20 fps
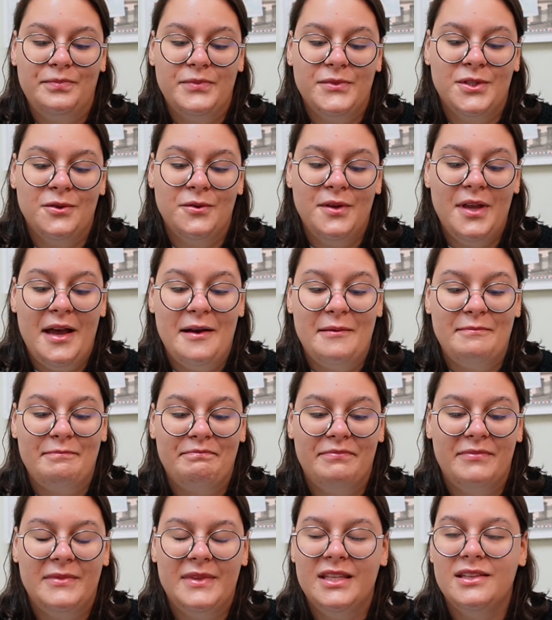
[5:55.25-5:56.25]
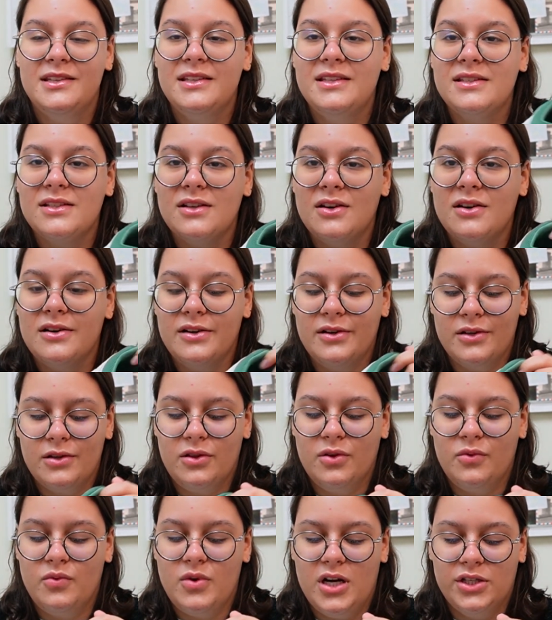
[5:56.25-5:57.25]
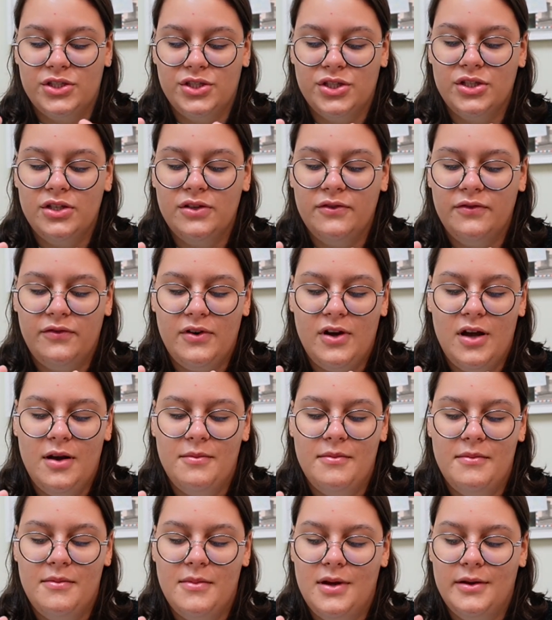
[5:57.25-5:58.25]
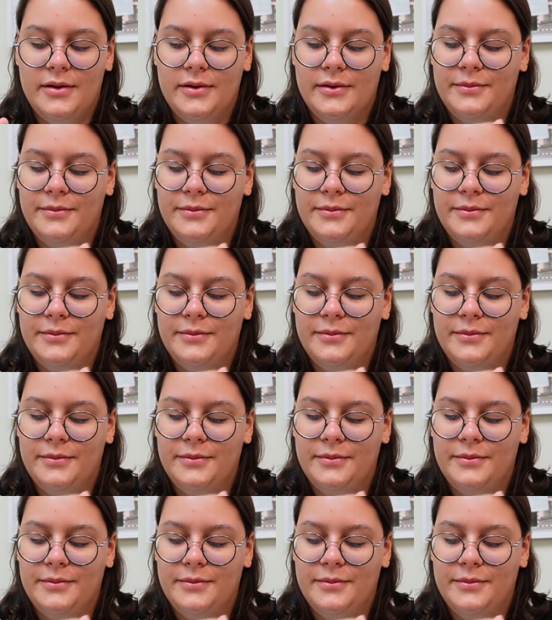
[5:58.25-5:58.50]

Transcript: So yeah, these are the Roger from